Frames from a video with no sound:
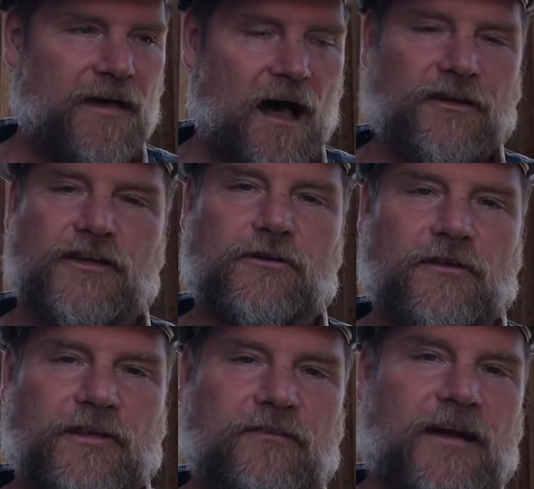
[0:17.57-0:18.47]
value
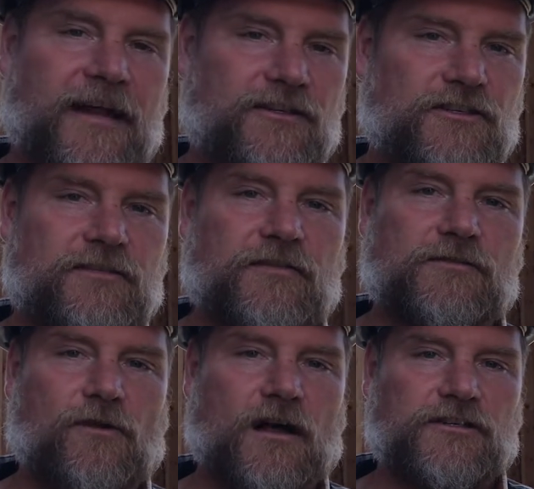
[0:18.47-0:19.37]
and the advantages of this
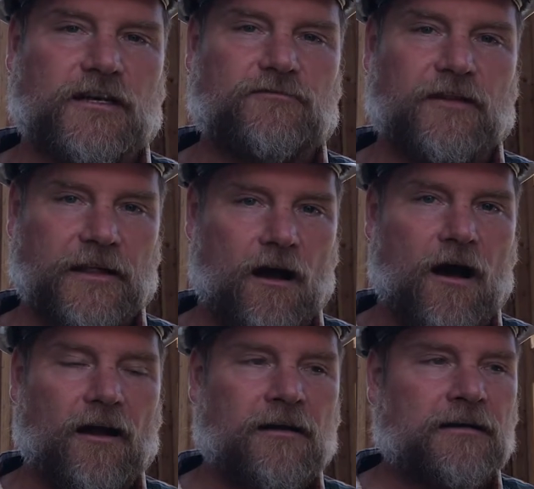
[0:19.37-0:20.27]
project really
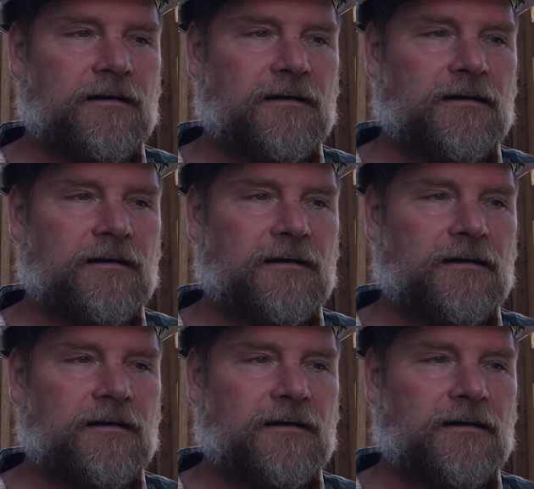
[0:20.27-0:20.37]
are.